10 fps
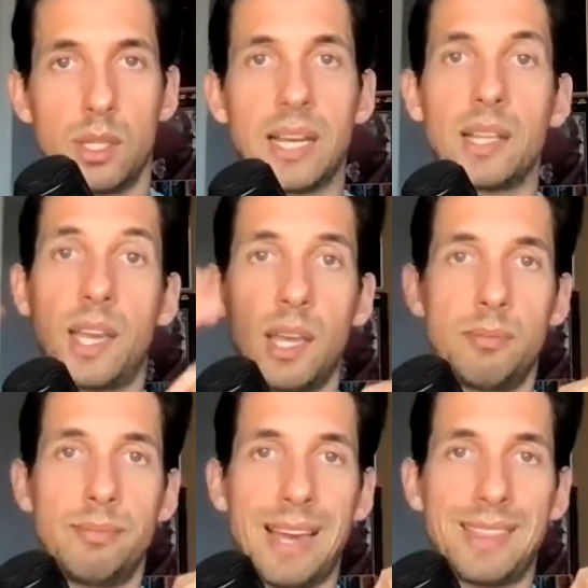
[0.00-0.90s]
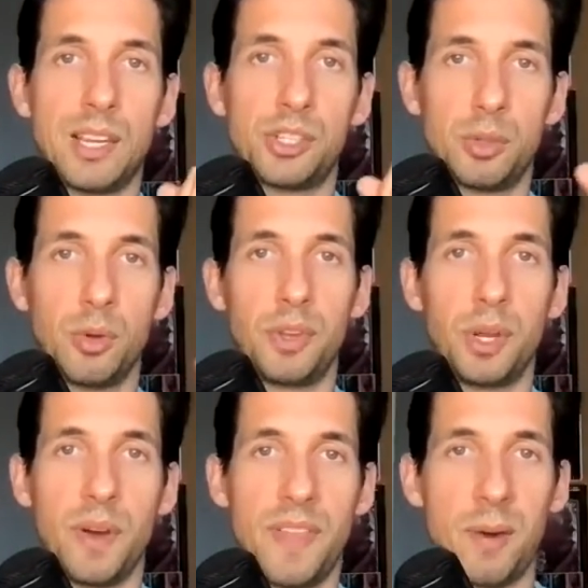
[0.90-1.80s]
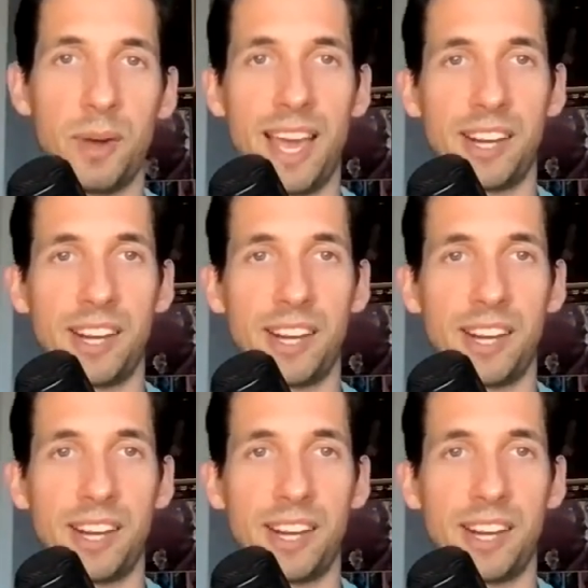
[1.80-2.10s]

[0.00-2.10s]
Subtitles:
delicate, and I think I should do a video on that one,